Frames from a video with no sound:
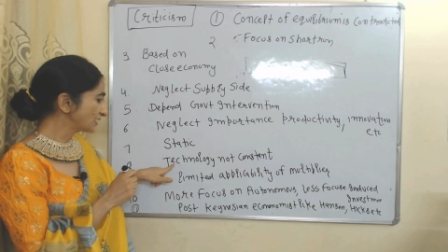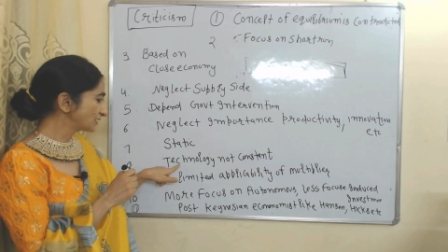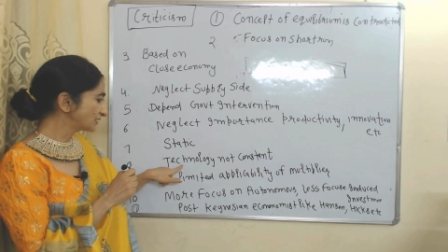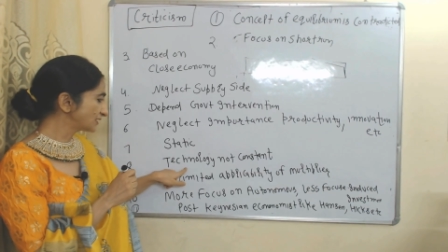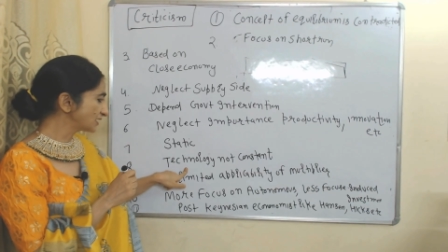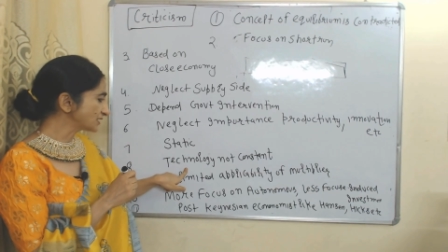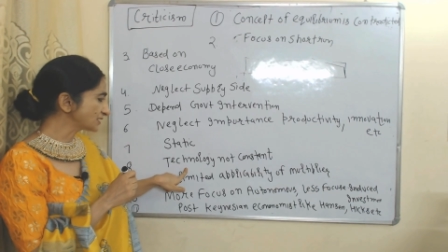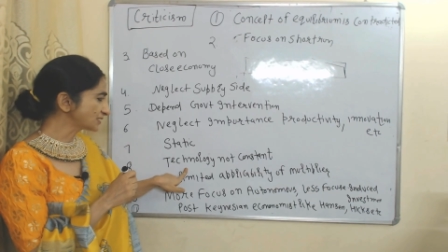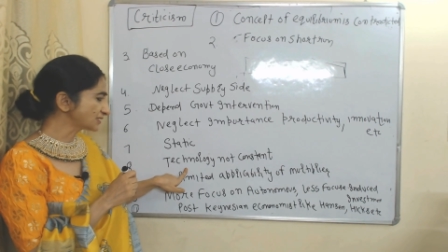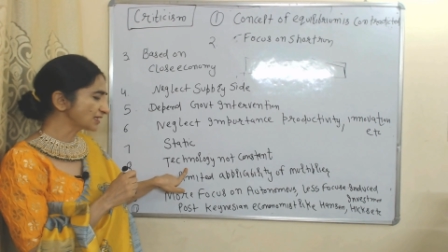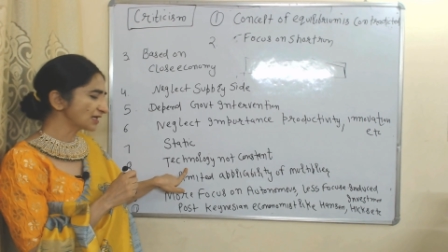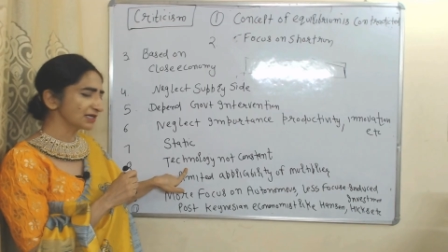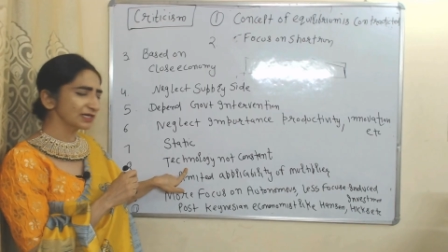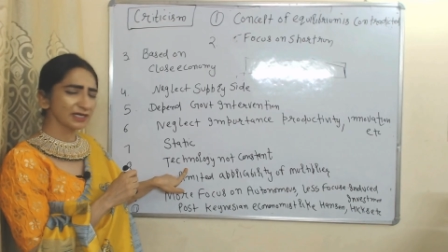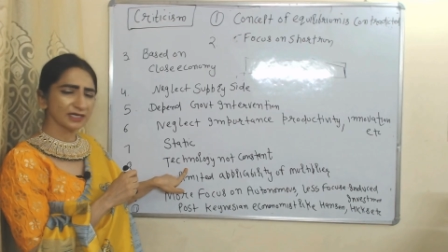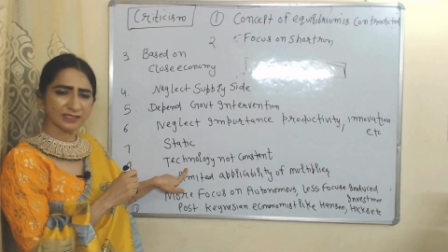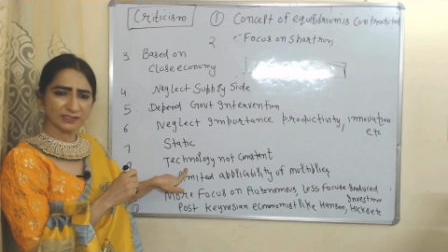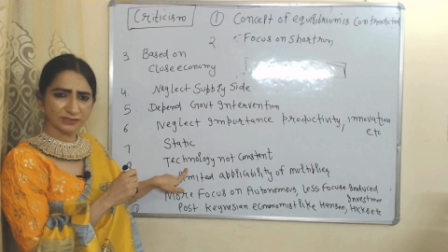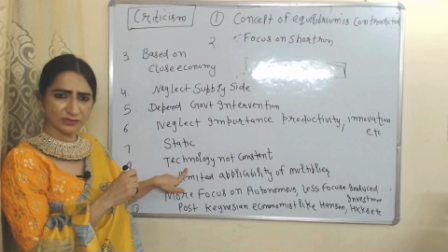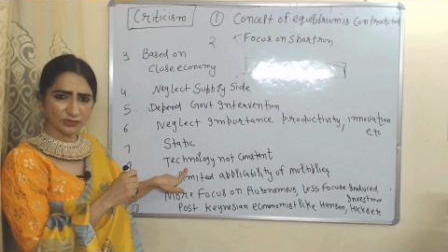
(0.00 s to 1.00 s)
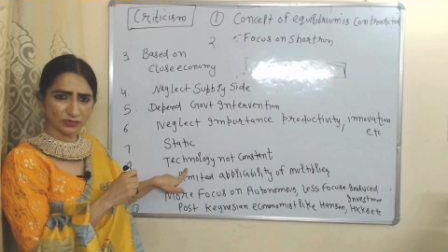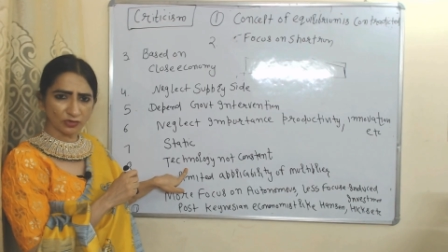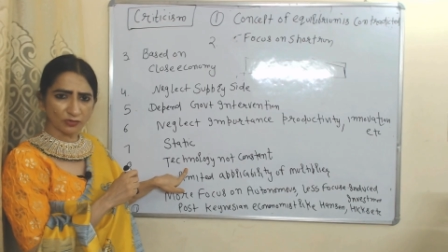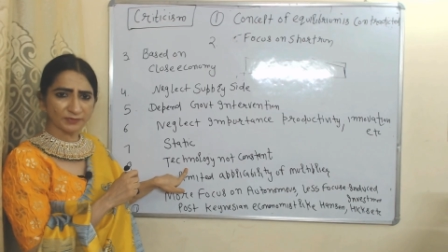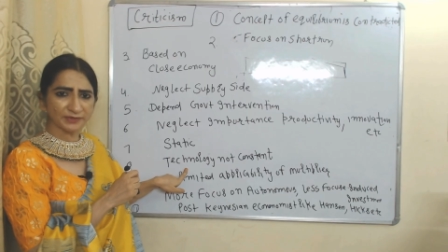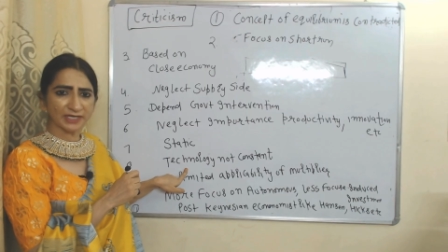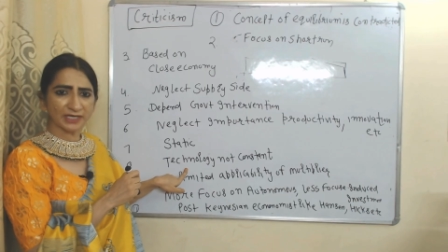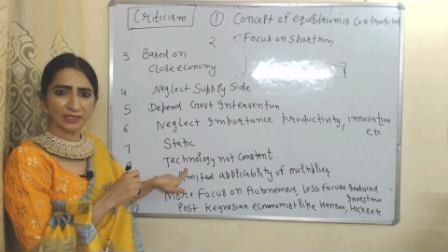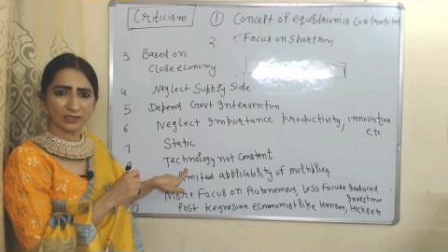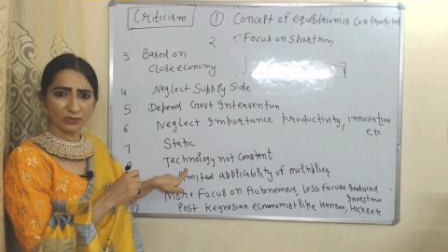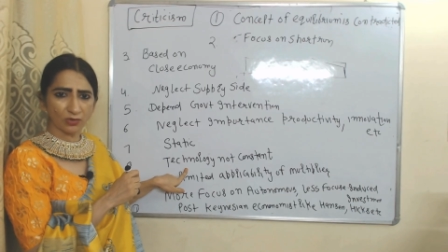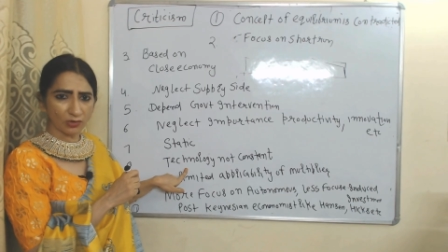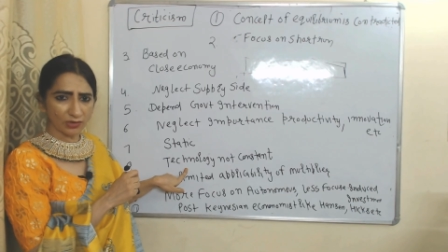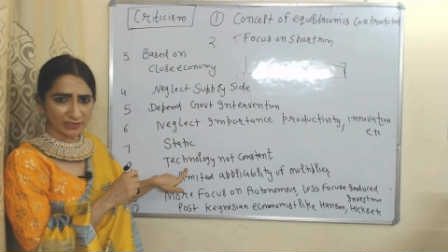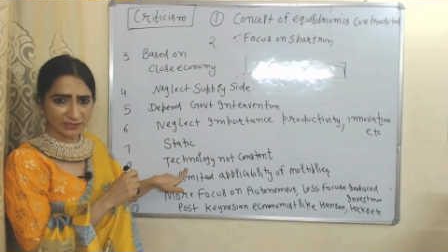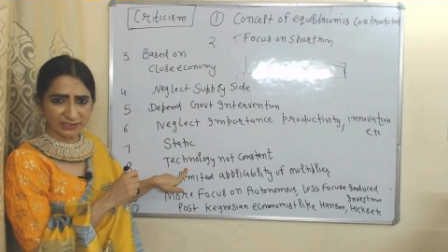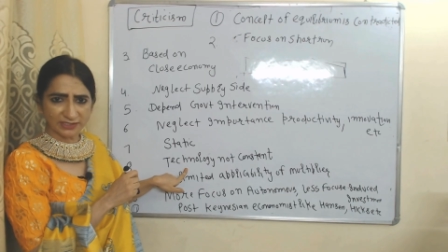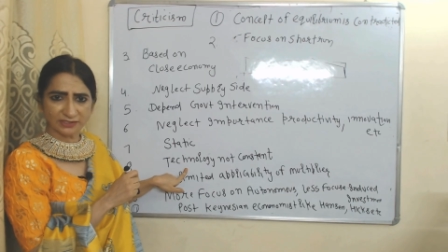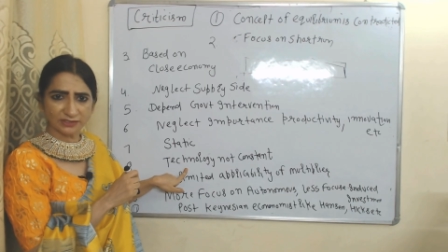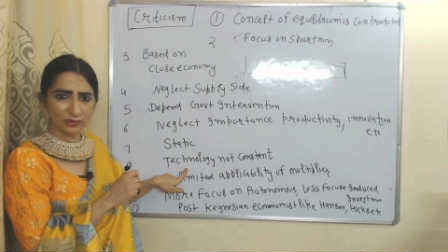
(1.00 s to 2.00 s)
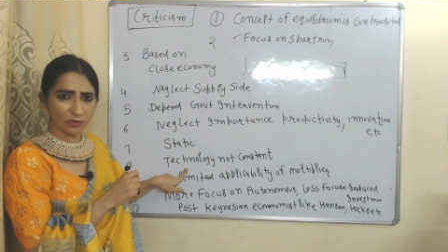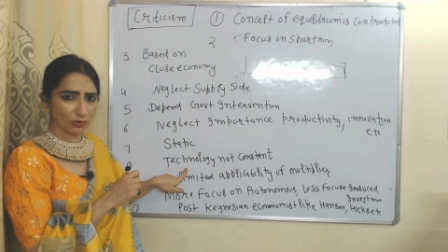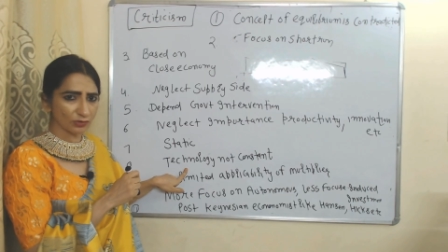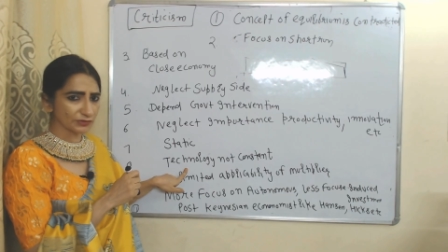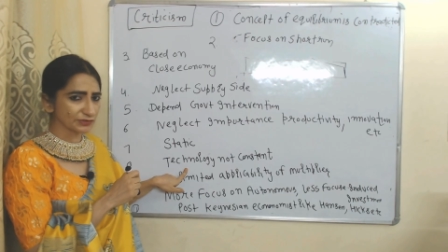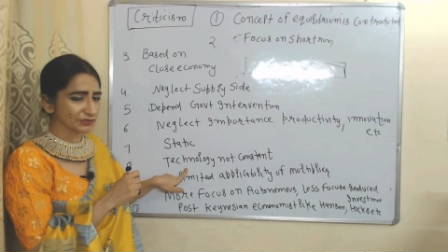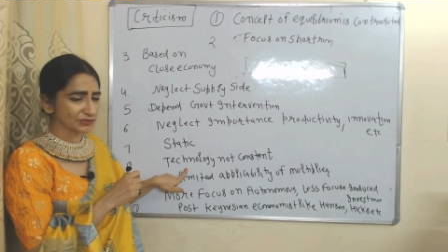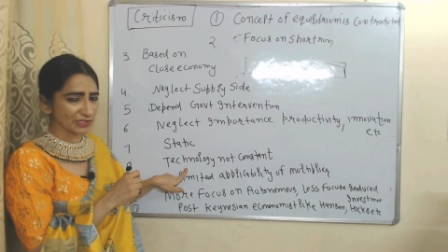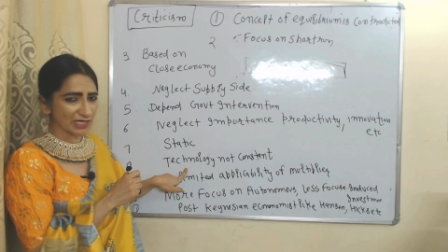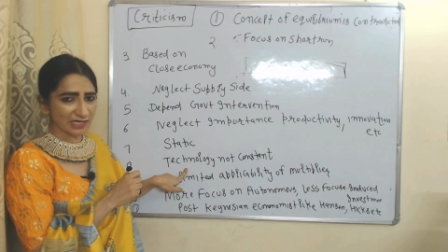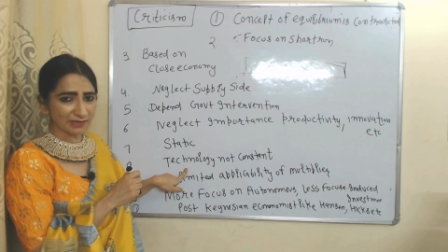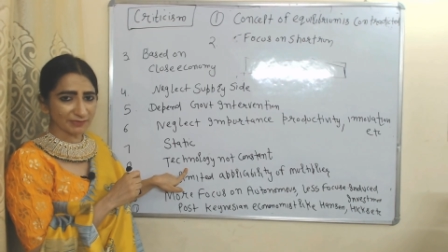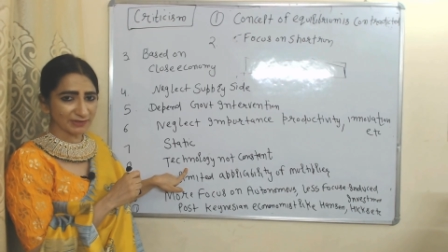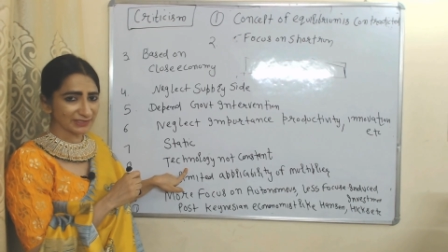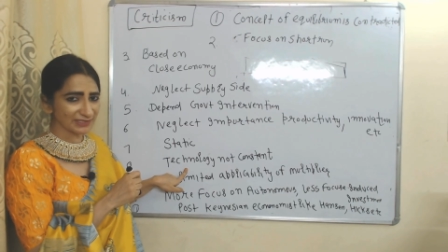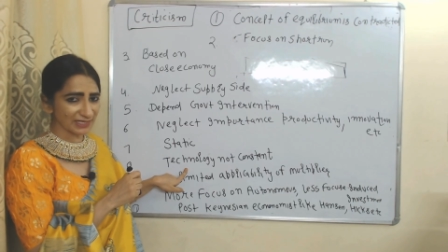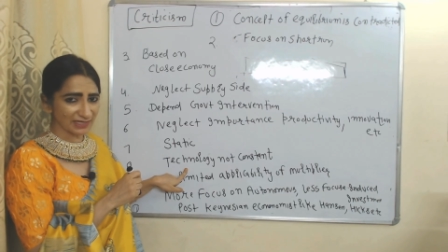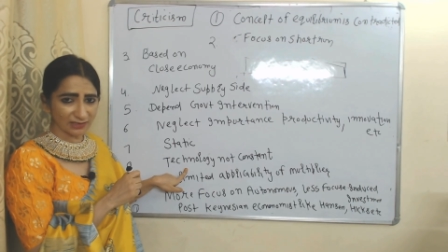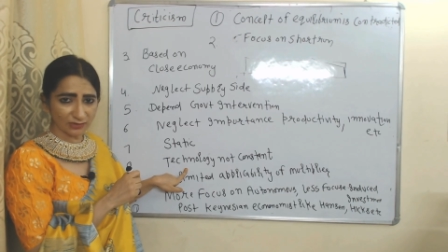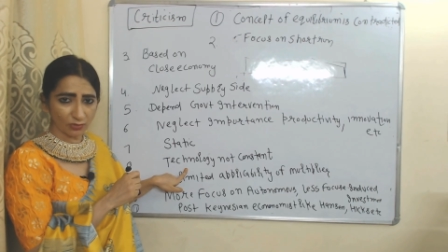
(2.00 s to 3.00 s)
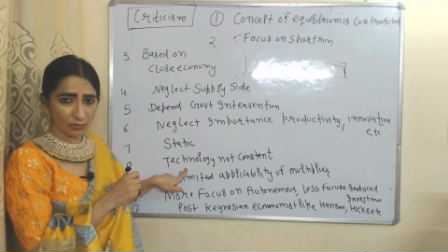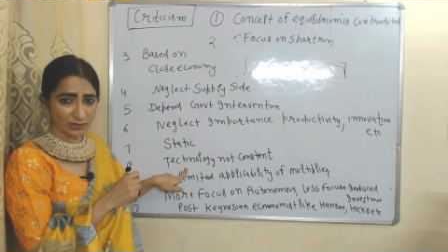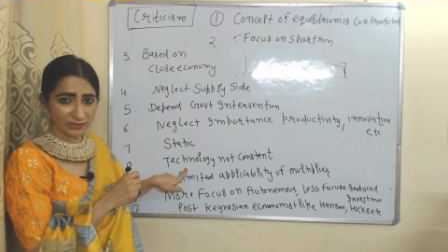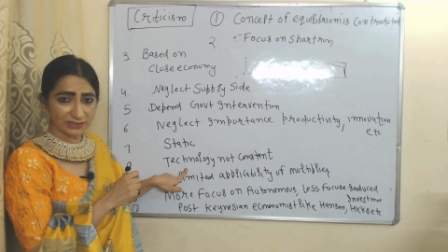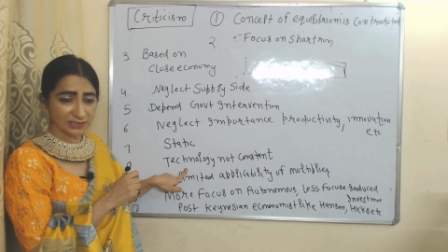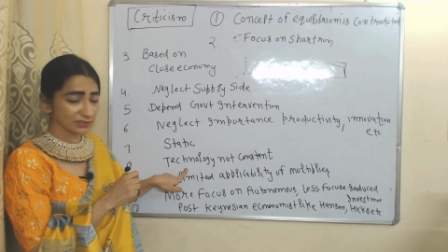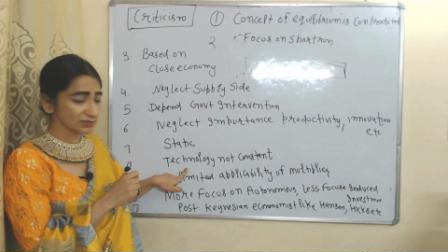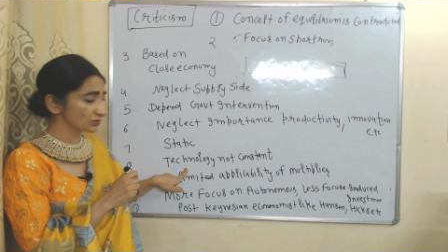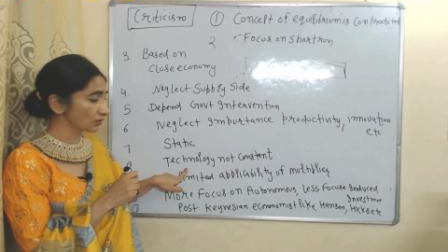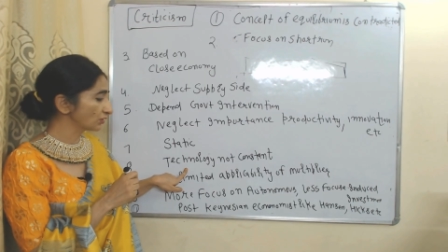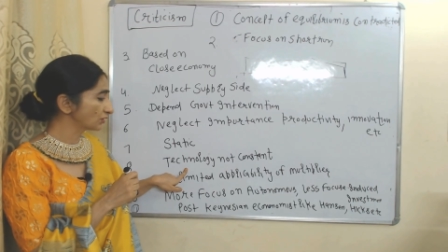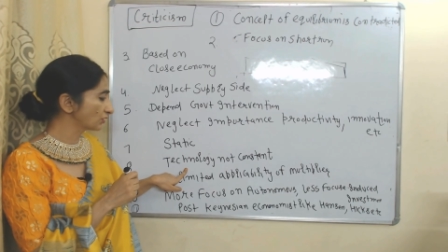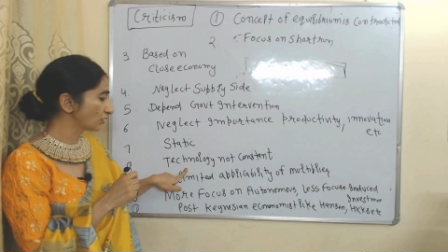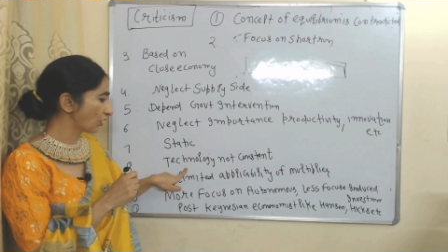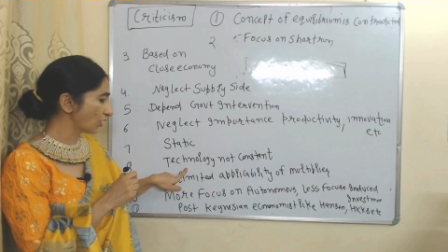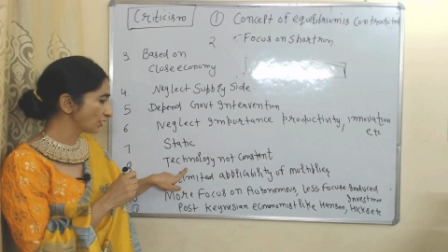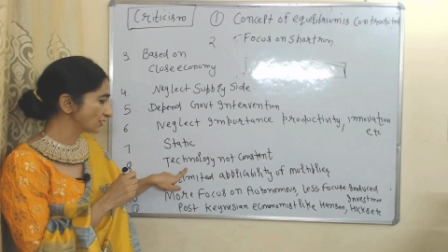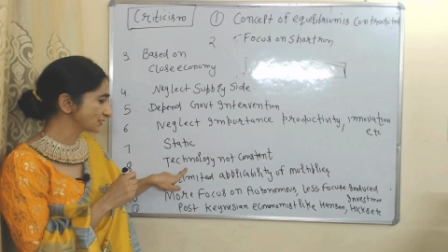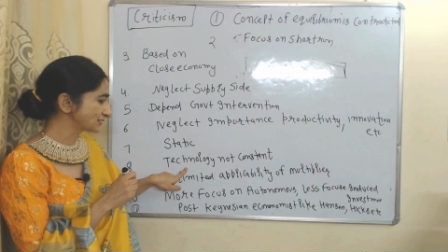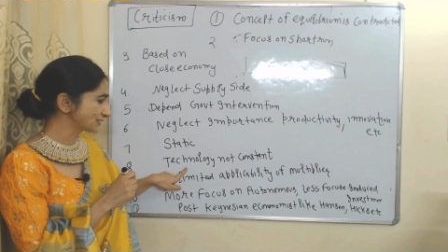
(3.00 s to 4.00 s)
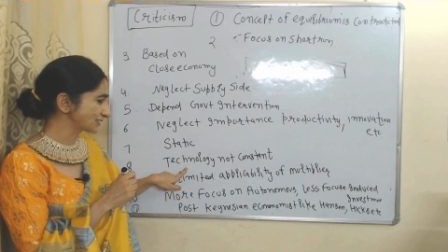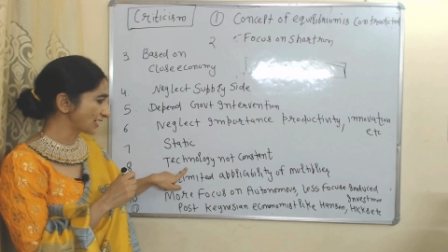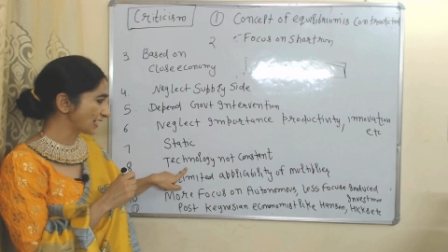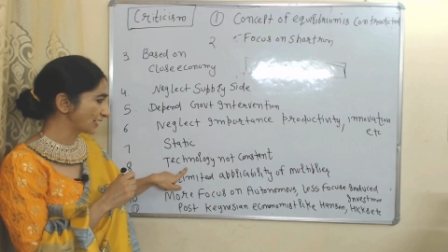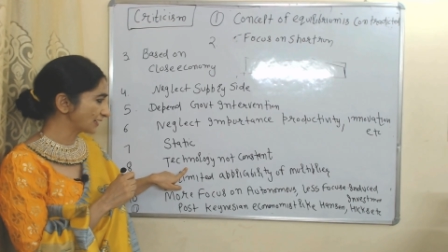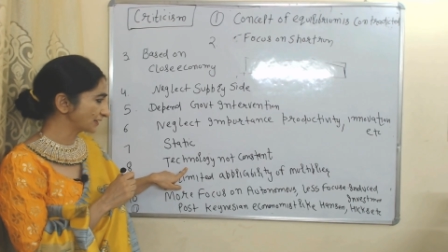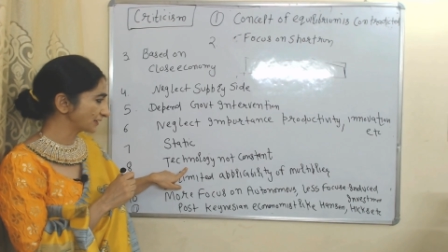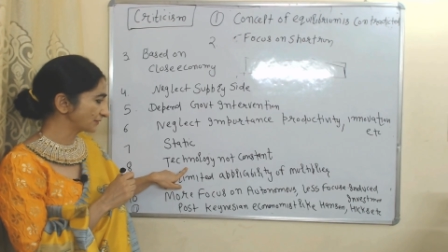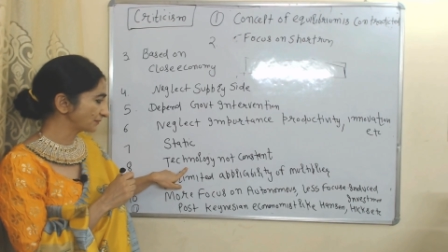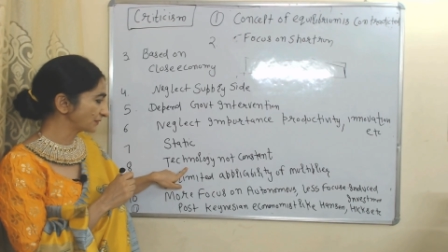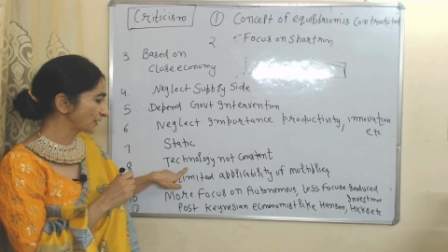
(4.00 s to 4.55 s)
This theory assumes technology is constant, but technology is not constant.